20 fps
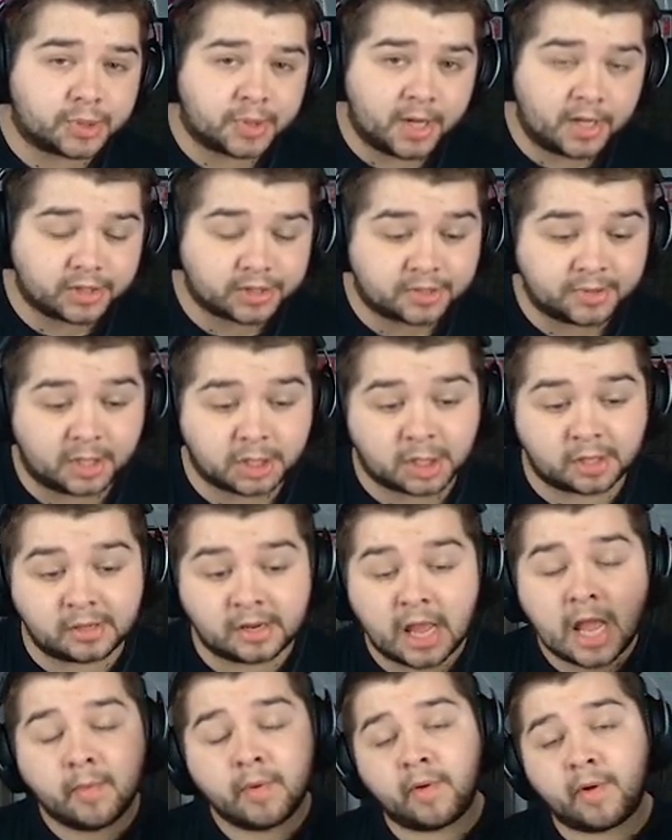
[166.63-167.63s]
First Division,
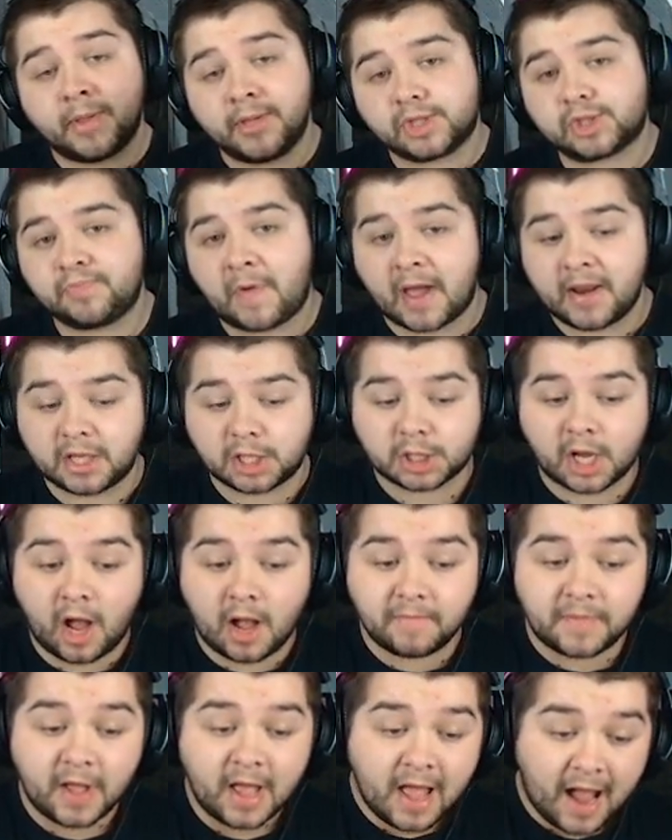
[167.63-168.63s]
we won the Spanish
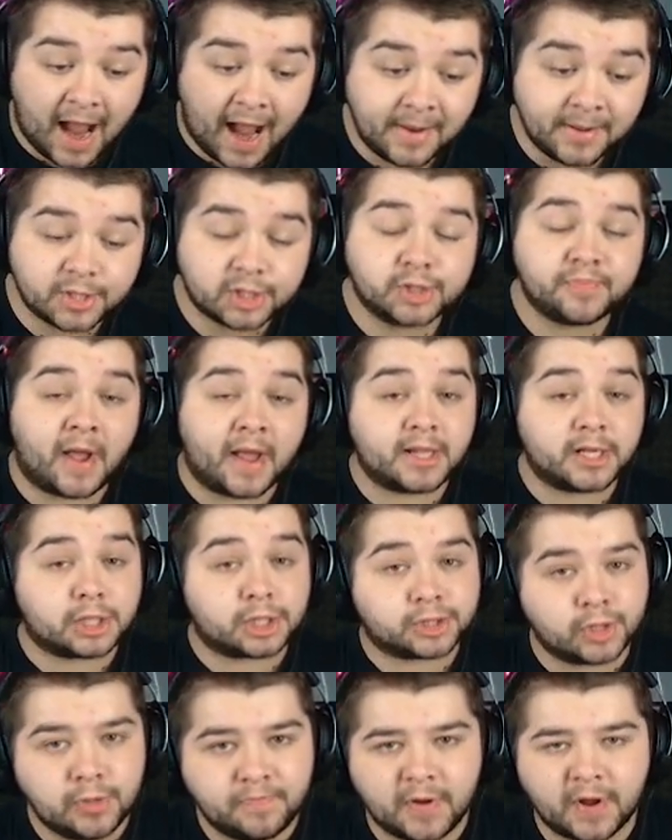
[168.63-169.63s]
Cup and the Spanish
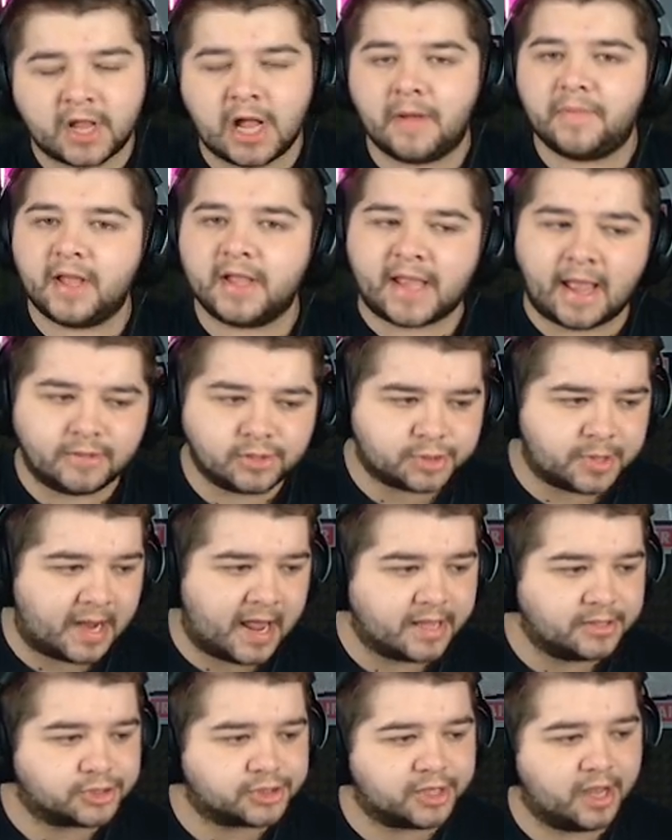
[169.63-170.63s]
Super Cup against
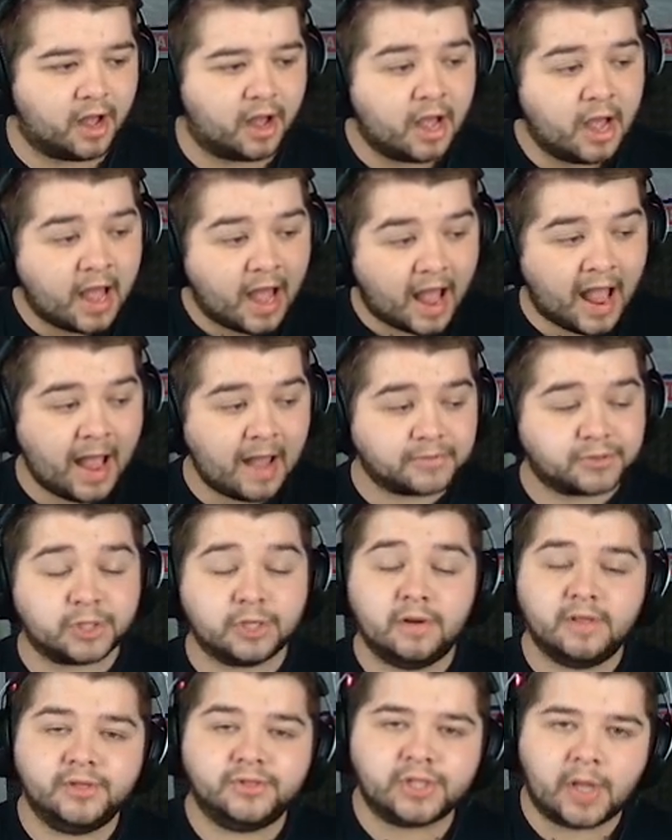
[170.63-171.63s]
Valencia.
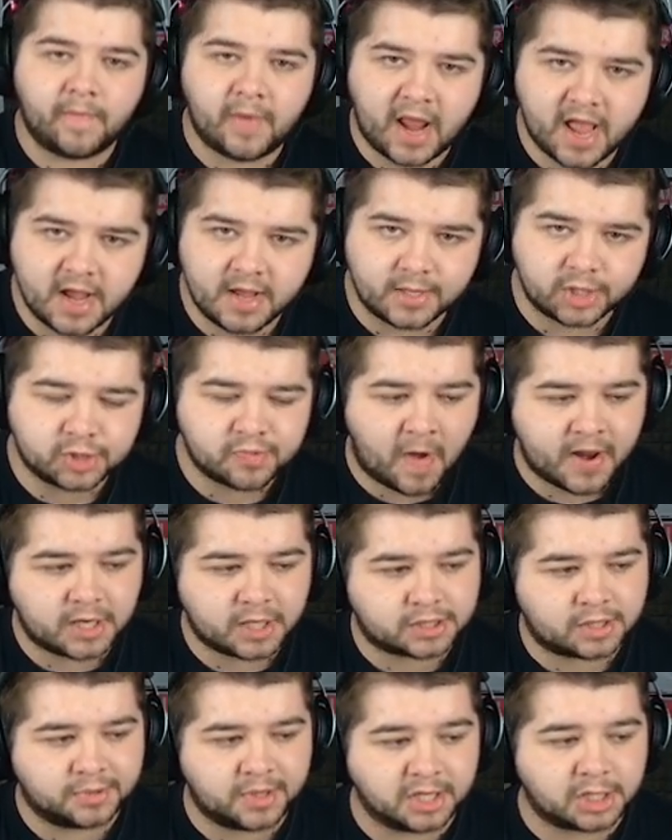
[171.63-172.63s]
Absolutely dominating the
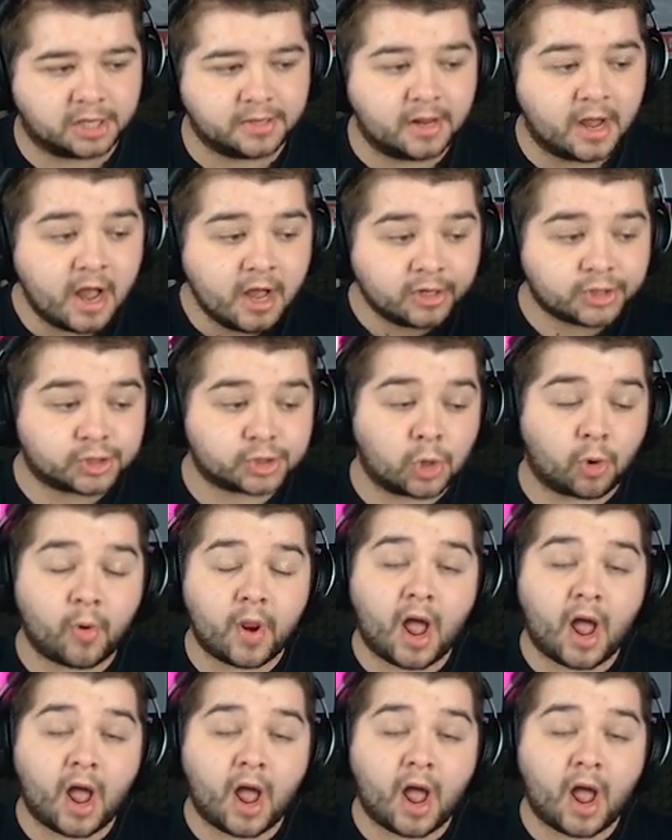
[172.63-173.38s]
Spanish division, scoring